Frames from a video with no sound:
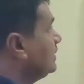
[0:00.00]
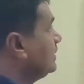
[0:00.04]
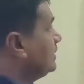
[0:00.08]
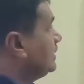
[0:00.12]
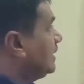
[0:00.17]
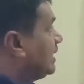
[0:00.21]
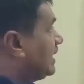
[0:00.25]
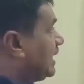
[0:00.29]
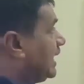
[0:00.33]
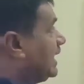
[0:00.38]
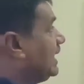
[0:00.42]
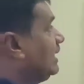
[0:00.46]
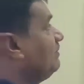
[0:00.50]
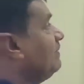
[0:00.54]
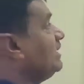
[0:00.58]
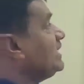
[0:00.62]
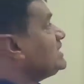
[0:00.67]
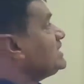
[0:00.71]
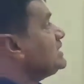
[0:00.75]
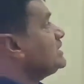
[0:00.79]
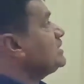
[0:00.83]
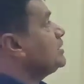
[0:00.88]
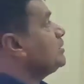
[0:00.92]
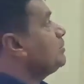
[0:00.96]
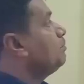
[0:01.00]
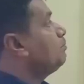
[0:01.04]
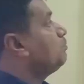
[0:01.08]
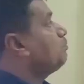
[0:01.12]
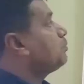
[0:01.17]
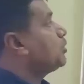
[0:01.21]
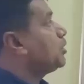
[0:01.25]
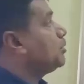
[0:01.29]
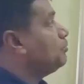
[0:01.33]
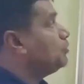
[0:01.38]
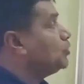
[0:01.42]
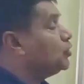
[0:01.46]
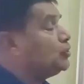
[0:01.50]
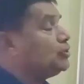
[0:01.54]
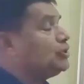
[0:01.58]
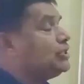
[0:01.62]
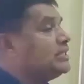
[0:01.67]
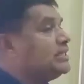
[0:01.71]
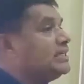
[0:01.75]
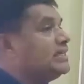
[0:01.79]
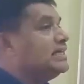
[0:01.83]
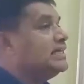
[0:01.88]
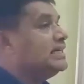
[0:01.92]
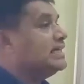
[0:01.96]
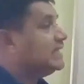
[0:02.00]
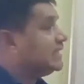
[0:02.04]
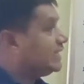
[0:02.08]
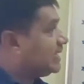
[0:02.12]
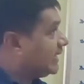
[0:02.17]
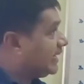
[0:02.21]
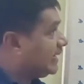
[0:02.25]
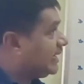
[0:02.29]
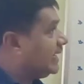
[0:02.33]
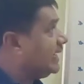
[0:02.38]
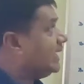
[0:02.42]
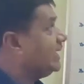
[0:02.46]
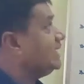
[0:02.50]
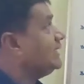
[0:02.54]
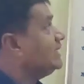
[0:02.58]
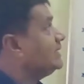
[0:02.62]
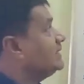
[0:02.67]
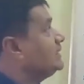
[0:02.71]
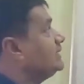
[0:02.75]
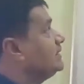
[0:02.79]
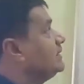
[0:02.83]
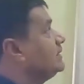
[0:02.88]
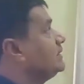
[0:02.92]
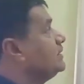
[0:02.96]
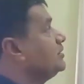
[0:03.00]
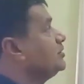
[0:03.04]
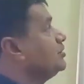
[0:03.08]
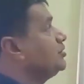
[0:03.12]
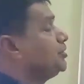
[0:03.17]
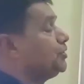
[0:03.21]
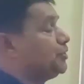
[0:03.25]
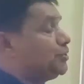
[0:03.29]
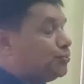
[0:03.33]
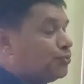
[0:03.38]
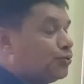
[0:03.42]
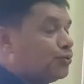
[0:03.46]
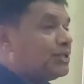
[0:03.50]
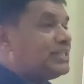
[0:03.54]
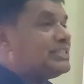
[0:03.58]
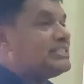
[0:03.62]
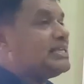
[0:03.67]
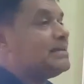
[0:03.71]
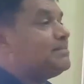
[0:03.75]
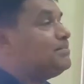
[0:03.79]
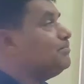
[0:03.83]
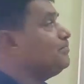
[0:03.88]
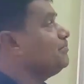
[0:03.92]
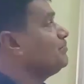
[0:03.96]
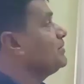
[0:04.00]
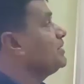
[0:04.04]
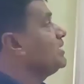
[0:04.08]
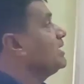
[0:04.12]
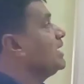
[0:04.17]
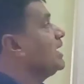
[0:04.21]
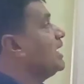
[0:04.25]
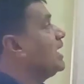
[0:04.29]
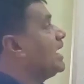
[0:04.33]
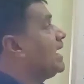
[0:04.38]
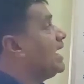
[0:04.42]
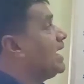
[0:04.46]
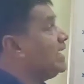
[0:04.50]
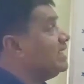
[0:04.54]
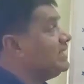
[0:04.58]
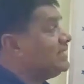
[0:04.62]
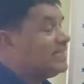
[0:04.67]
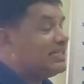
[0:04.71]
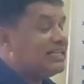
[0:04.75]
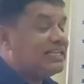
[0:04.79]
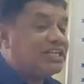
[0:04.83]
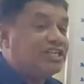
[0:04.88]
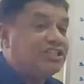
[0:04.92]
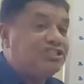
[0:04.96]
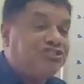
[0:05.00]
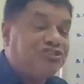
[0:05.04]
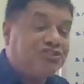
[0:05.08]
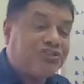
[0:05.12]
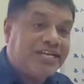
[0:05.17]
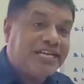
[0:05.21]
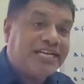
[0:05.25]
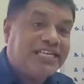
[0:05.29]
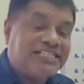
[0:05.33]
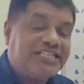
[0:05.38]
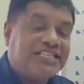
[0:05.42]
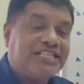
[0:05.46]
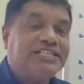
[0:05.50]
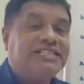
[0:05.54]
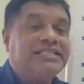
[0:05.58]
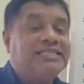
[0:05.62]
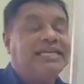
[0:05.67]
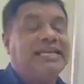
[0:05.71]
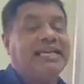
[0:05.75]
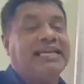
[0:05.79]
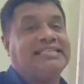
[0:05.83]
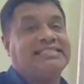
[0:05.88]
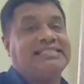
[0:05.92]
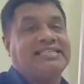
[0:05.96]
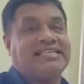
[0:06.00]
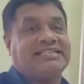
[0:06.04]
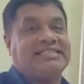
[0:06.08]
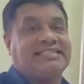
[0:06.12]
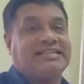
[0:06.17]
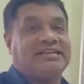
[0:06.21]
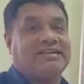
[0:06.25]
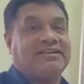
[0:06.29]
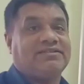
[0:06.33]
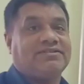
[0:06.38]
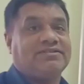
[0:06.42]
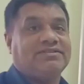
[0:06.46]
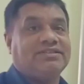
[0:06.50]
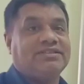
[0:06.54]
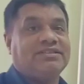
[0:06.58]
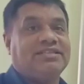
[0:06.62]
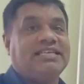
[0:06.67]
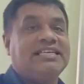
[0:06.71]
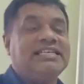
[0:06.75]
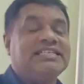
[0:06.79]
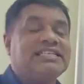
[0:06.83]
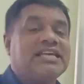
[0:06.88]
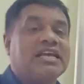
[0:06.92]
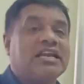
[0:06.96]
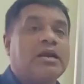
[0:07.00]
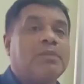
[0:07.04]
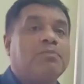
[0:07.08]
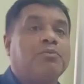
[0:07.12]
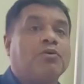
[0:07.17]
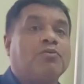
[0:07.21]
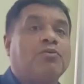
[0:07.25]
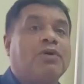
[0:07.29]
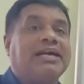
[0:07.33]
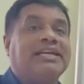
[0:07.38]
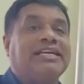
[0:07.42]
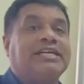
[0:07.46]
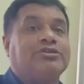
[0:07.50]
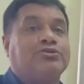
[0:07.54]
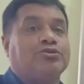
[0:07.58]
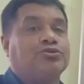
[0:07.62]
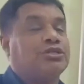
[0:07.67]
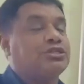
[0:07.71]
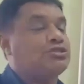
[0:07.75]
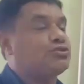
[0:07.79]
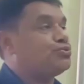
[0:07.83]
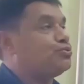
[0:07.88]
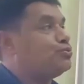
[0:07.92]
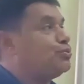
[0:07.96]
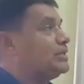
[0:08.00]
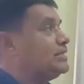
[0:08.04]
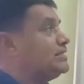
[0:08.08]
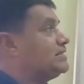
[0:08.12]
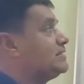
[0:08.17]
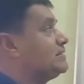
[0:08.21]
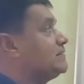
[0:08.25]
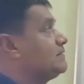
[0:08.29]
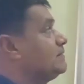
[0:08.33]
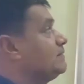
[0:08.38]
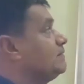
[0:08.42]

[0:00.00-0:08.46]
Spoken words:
The railways promote trade, tourism and education, etc. These are all provided to the students